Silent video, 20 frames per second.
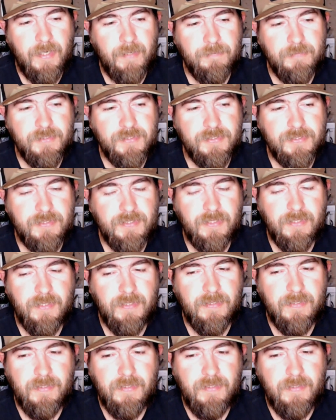I'm just,
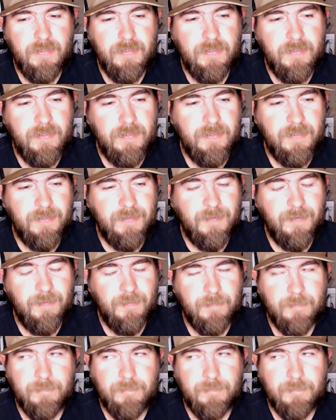uh, you know.